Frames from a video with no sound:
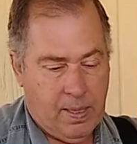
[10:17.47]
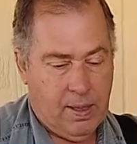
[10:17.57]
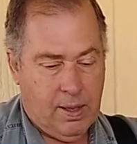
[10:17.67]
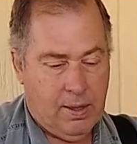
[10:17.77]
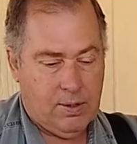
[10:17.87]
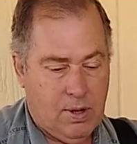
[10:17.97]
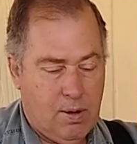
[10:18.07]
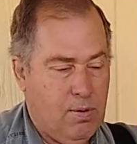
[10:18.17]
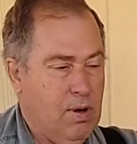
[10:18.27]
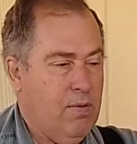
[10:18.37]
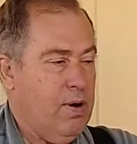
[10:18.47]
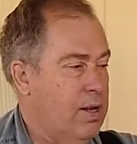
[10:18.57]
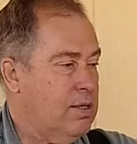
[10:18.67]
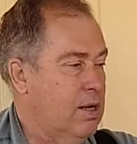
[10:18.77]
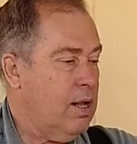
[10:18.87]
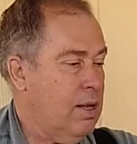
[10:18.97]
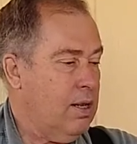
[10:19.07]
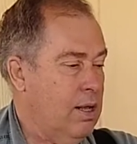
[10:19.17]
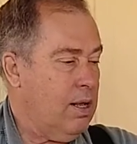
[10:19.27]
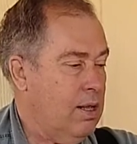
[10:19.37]
And so I went over and I said,
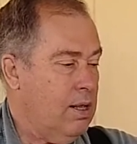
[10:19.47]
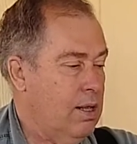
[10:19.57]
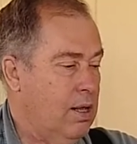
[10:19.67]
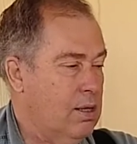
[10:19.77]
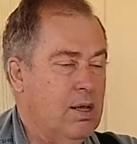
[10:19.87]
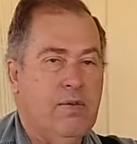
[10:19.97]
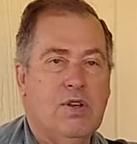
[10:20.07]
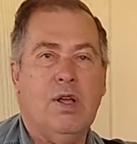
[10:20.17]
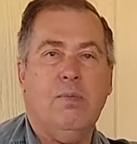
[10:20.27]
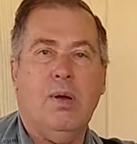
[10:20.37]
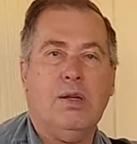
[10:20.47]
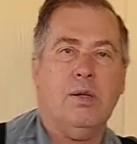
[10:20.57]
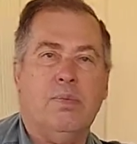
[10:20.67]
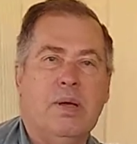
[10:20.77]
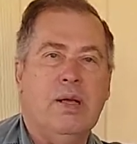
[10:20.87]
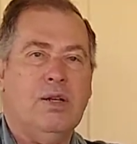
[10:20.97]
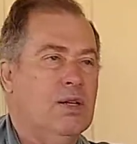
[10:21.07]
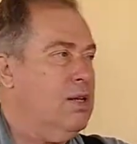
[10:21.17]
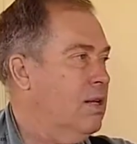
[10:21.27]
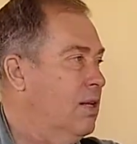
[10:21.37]
I'll give you $10 a piece
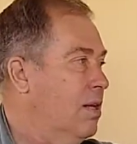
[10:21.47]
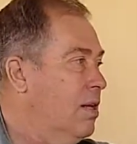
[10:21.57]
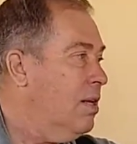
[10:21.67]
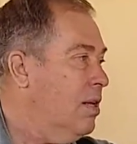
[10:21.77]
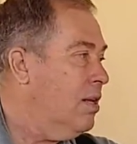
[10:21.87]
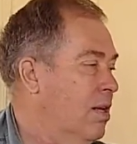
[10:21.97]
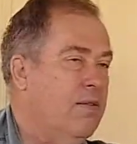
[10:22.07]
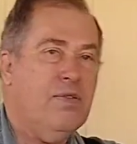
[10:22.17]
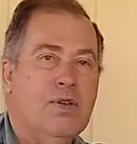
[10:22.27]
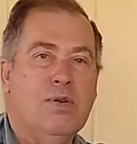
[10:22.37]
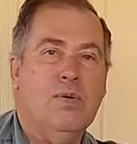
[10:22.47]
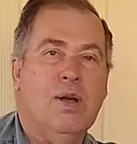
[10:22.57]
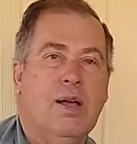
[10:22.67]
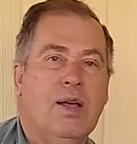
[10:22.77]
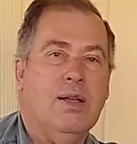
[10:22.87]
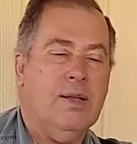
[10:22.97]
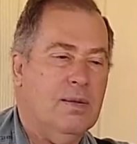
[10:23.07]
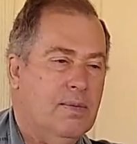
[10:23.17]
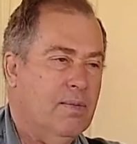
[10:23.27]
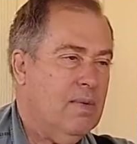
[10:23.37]
if you
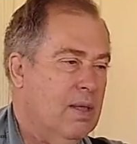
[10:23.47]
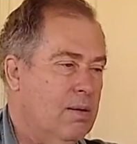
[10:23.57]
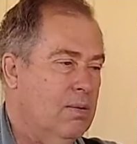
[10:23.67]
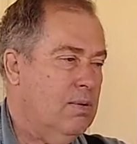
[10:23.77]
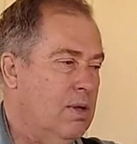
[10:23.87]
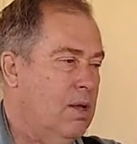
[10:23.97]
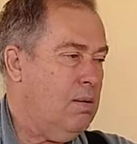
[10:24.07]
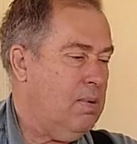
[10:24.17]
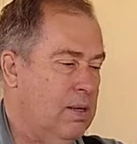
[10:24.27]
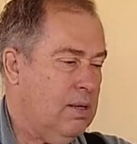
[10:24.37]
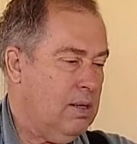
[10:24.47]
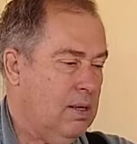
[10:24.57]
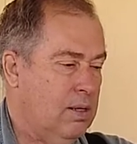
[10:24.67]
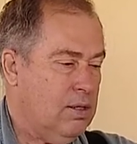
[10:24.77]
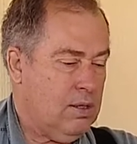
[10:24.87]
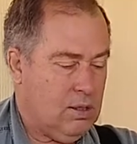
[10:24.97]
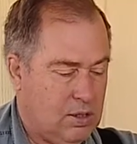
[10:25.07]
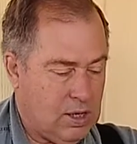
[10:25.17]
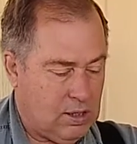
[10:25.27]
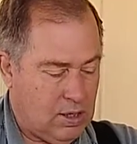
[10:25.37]
will help me
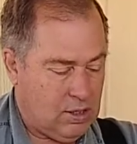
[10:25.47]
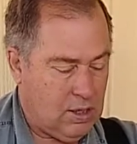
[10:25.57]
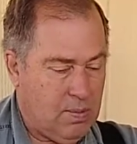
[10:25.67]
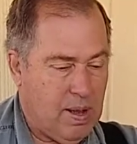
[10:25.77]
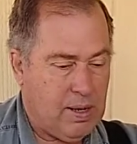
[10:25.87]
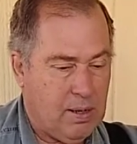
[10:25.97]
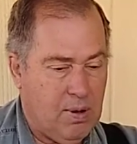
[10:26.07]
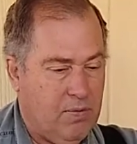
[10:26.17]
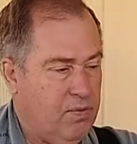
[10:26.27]
stick this in the back of my